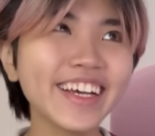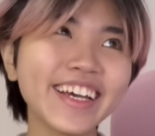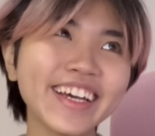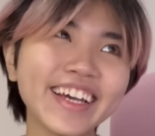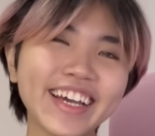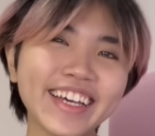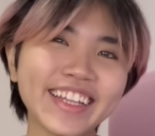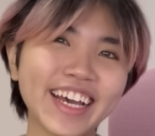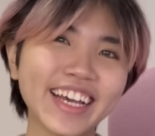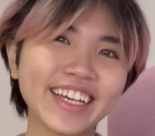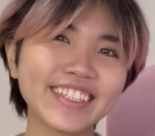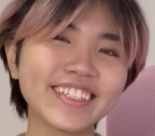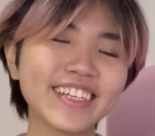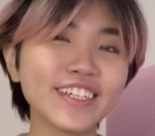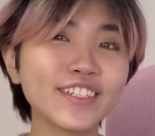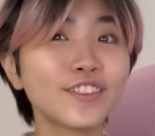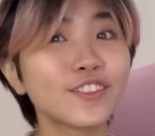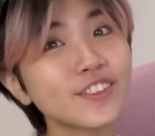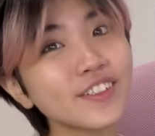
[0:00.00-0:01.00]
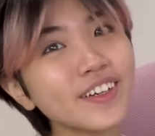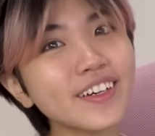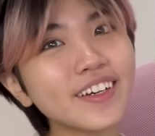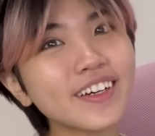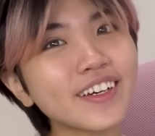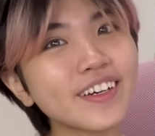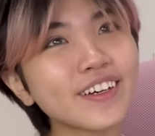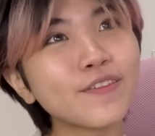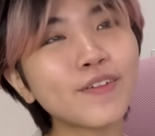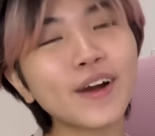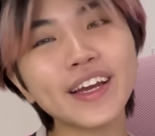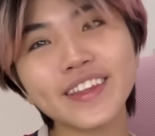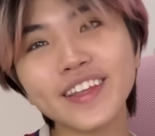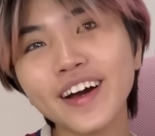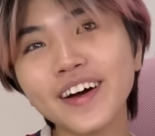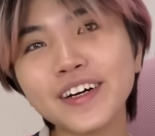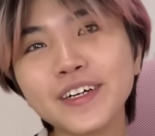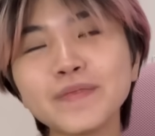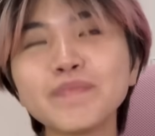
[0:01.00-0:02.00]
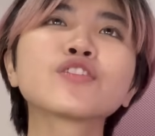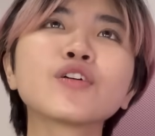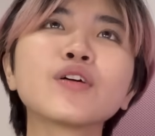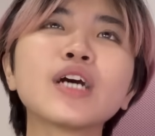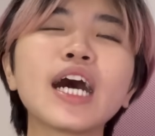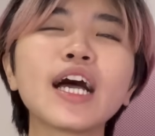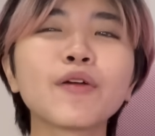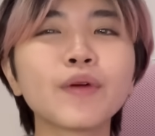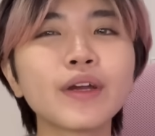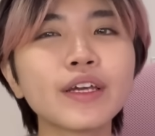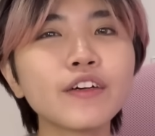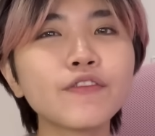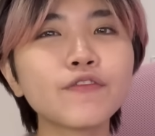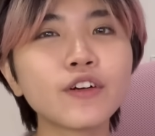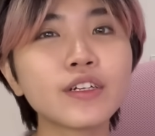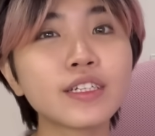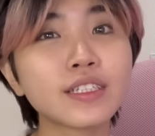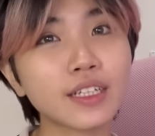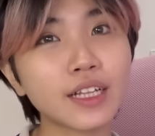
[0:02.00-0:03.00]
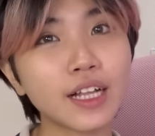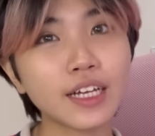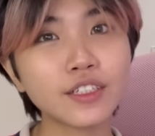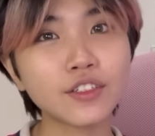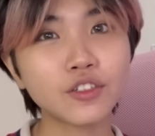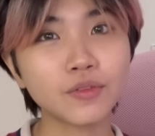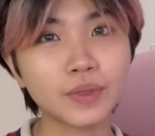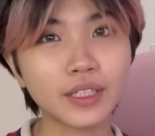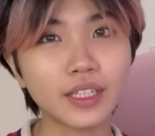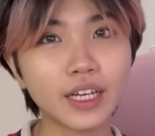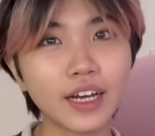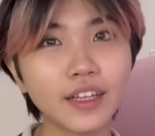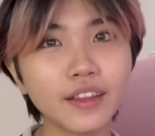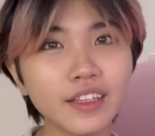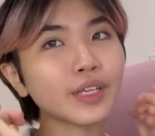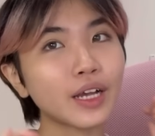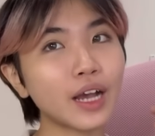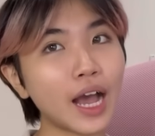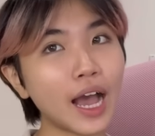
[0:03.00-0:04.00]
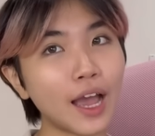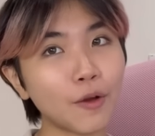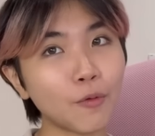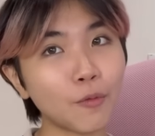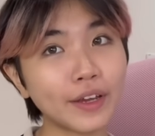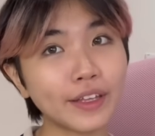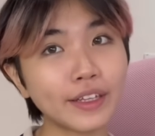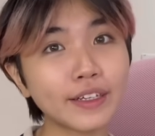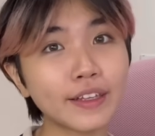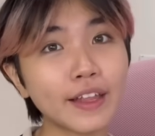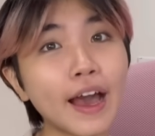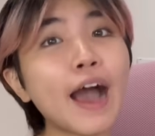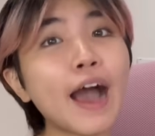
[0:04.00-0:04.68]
And I said, sure, why not? So I waited for his class to be done. I waited